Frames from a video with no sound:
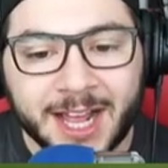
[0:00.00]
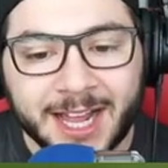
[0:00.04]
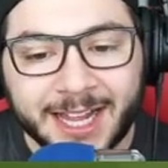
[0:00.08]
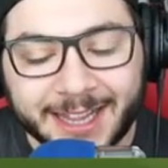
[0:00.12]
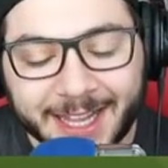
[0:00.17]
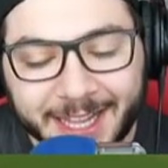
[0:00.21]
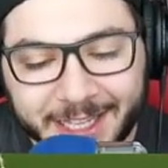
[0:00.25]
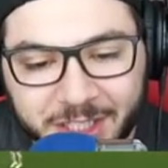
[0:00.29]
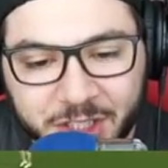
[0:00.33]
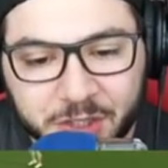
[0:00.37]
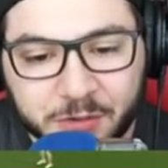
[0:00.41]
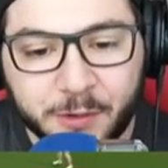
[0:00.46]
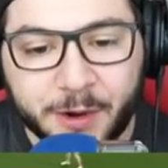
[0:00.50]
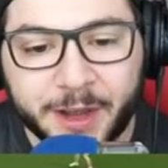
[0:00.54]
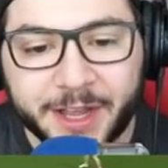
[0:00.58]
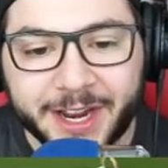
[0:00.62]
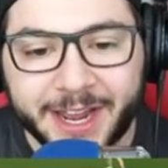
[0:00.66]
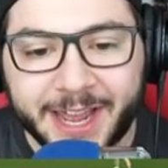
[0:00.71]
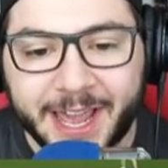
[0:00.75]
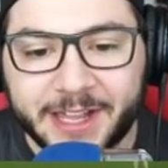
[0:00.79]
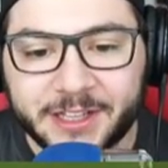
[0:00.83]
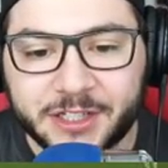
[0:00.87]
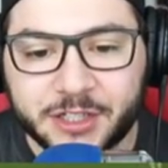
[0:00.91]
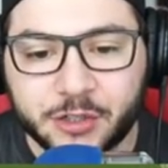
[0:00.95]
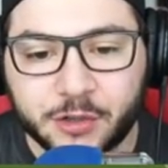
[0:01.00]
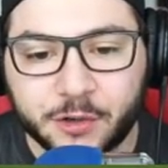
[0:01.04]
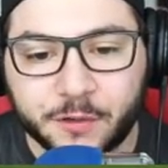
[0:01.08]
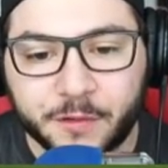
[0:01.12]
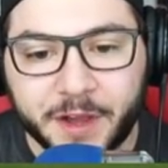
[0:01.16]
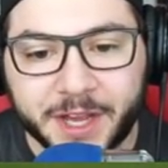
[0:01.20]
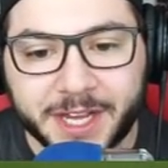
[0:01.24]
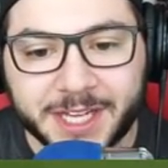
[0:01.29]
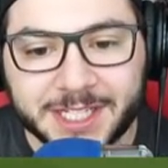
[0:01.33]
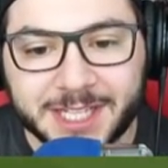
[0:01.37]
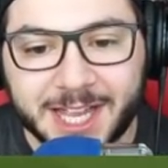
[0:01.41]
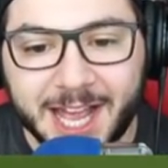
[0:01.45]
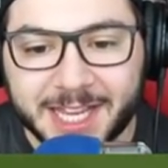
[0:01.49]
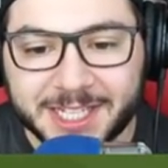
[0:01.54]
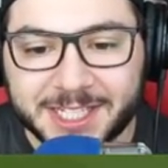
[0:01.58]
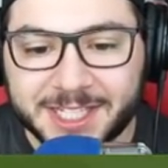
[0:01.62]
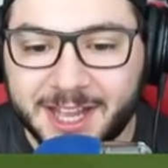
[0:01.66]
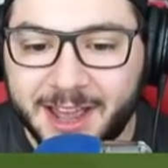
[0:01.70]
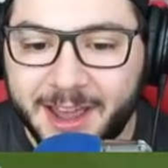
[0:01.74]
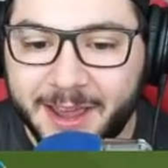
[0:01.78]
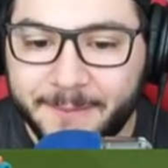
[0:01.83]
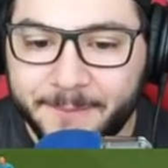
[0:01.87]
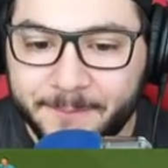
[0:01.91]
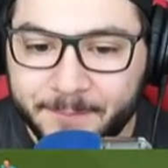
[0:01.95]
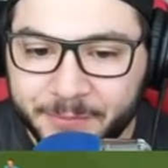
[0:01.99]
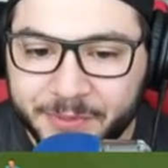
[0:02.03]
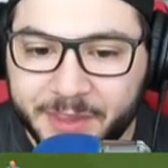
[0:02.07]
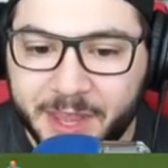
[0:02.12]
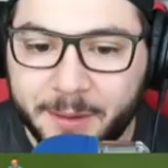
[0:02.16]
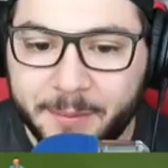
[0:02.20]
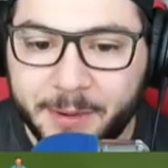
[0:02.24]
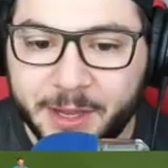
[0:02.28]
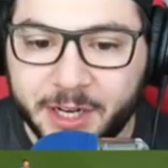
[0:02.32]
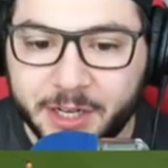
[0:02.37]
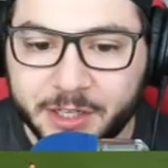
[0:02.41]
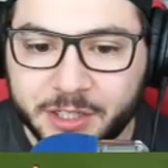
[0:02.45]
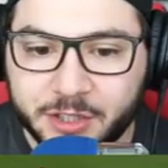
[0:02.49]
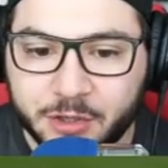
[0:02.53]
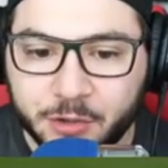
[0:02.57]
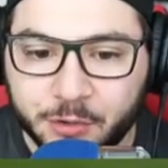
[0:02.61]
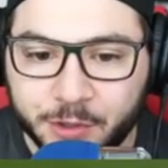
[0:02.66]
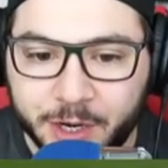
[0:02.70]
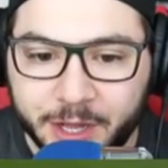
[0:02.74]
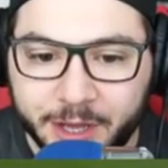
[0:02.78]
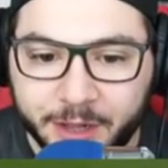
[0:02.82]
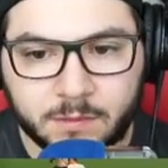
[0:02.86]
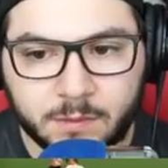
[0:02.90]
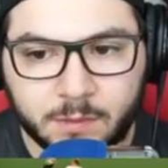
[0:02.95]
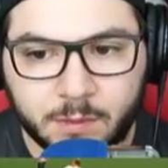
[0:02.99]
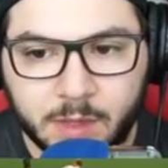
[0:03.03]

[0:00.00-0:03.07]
Let's win against Juve, because last time they beat us two nil.